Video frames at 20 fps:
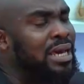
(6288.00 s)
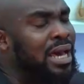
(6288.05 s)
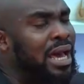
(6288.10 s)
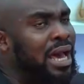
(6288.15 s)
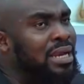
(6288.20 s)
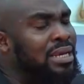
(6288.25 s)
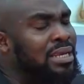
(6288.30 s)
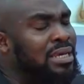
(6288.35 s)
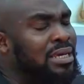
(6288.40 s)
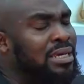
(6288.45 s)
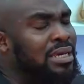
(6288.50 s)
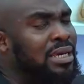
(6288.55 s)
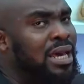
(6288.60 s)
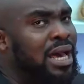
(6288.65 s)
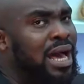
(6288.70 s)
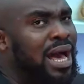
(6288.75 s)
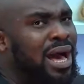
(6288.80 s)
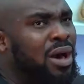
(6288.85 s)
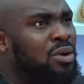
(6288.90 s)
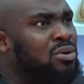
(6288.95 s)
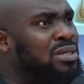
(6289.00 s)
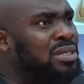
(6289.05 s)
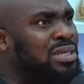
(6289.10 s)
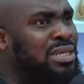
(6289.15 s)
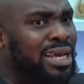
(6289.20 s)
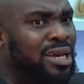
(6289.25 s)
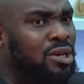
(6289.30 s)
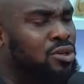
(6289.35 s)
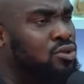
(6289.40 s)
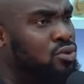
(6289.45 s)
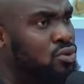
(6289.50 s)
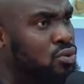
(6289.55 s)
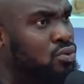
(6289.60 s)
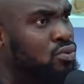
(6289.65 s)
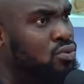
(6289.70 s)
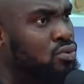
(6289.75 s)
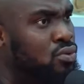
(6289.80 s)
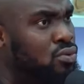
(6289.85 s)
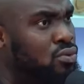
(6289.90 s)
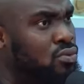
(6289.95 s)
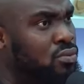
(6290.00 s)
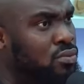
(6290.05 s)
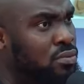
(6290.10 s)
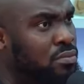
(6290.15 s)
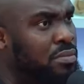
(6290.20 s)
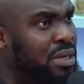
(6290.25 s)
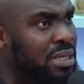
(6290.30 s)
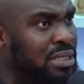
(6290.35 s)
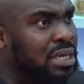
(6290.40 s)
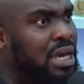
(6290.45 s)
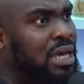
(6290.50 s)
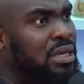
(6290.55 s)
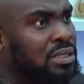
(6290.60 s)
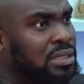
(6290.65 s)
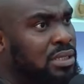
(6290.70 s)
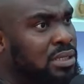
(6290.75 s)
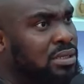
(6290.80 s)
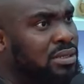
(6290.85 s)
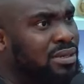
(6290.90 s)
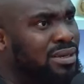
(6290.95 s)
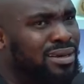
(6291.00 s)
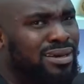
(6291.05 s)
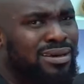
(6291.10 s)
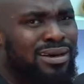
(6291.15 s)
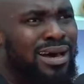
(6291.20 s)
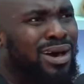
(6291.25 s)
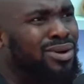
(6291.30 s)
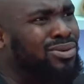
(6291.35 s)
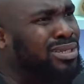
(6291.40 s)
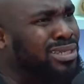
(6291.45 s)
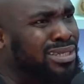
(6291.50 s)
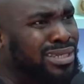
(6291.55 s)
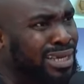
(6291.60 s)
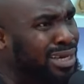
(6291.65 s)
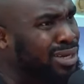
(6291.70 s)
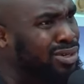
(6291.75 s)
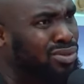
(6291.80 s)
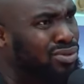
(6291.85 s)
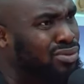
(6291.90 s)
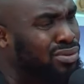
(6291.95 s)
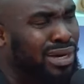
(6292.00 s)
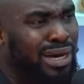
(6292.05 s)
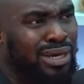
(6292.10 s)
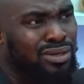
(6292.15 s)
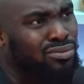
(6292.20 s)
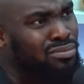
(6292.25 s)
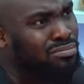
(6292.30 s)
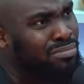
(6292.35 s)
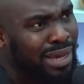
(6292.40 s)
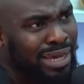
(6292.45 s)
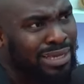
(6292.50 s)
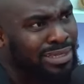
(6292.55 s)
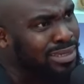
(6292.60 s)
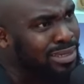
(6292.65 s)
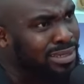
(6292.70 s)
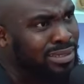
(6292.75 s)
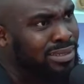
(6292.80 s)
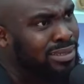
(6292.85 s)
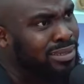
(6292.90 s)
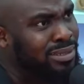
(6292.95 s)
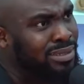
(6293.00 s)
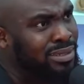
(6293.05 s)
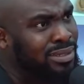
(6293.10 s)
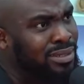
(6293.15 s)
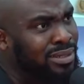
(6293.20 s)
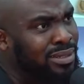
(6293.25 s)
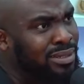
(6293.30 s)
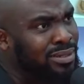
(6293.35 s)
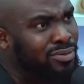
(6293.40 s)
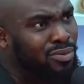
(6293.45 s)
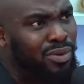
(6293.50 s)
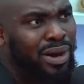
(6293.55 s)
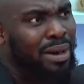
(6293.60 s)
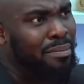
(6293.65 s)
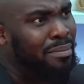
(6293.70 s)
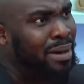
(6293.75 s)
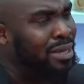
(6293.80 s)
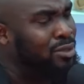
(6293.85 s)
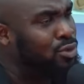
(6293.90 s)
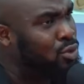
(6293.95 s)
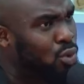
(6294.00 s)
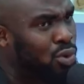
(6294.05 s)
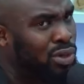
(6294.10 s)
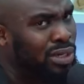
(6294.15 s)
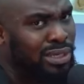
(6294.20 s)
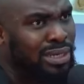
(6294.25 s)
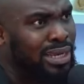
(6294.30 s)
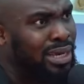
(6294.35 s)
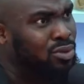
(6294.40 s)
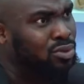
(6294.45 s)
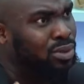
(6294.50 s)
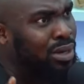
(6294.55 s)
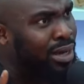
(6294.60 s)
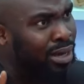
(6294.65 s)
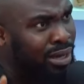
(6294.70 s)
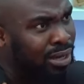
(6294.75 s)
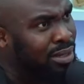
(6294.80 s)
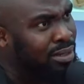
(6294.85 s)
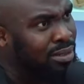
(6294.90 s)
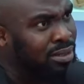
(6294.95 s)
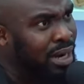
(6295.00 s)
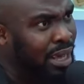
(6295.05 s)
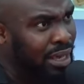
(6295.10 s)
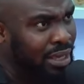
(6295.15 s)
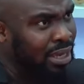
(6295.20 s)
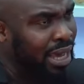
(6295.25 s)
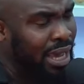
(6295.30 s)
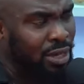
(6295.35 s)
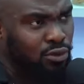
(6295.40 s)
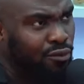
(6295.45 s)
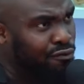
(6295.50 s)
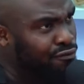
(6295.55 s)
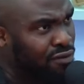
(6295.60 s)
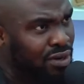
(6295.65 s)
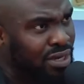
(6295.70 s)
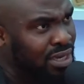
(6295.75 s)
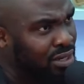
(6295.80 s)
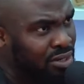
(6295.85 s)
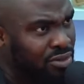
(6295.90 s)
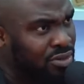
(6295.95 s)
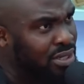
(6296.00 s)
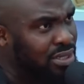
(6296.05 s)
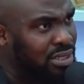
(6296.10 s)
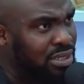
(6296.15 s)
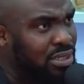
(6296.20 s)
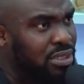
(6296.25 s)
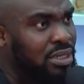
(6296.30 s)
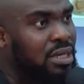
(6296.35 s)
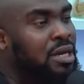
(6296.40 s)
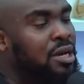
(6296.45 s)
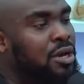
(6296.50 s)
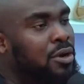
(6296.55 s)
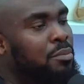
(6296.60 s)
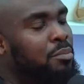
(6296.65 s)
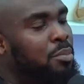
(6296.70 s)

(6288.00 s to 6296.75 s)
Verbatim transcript: I had a how dare you mentality. Yep. How dare you? Are you mad? Who you be? Why am I talking and you are like, yep. Are you fucking crazy? Yep.